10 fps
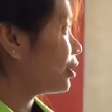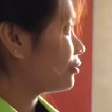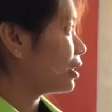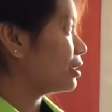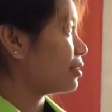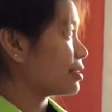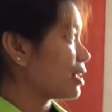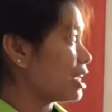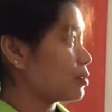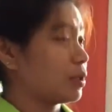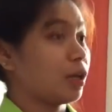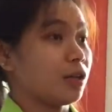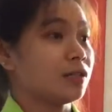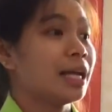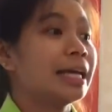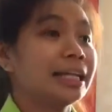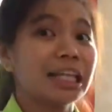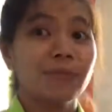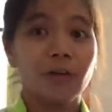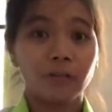with the rice husk because
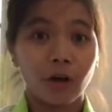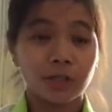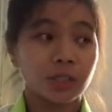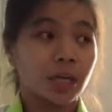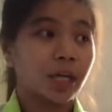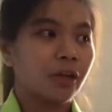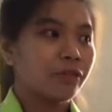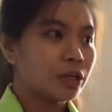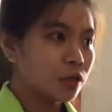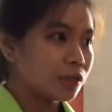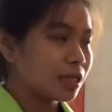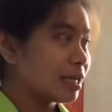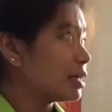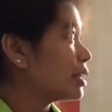in terms of cost, if we use the